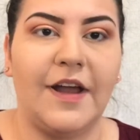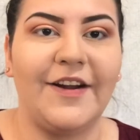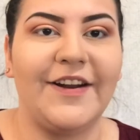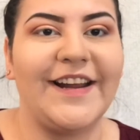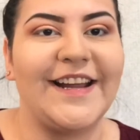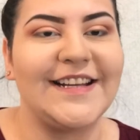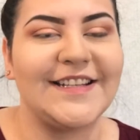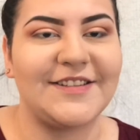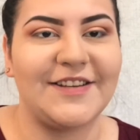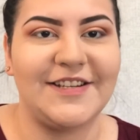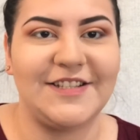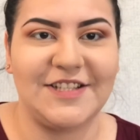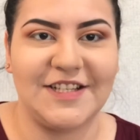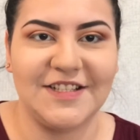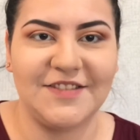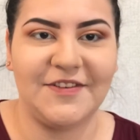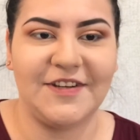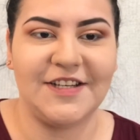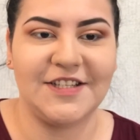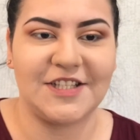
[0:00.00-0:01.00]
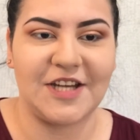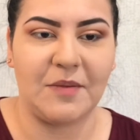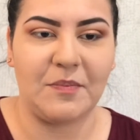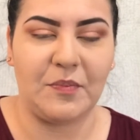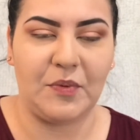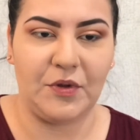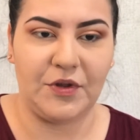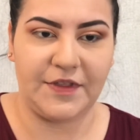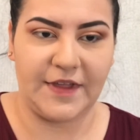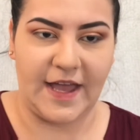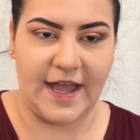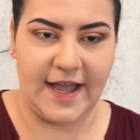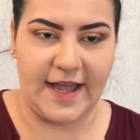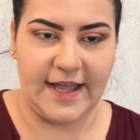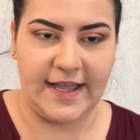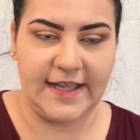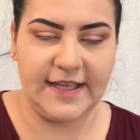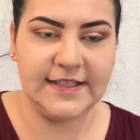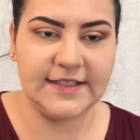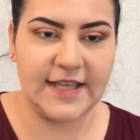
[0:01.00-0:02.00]
Alright guys, so I just finished up both
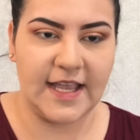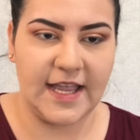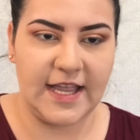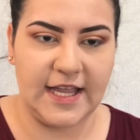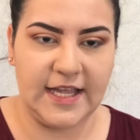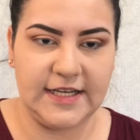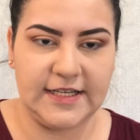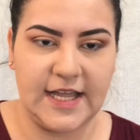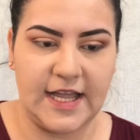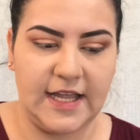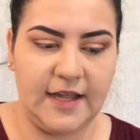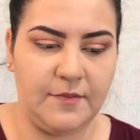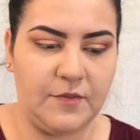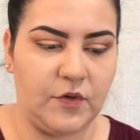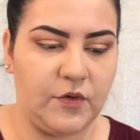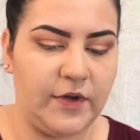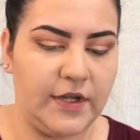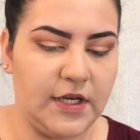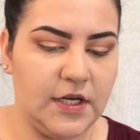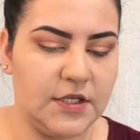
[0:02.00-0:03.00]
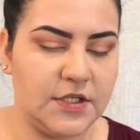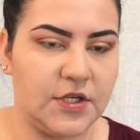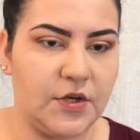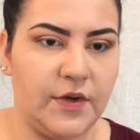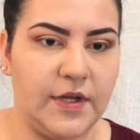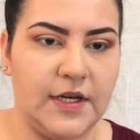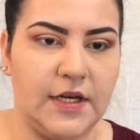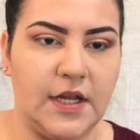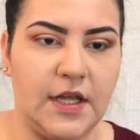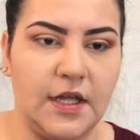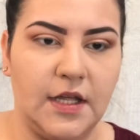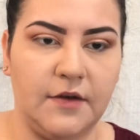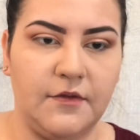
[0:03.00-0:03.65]
eyes and I am going to go ahead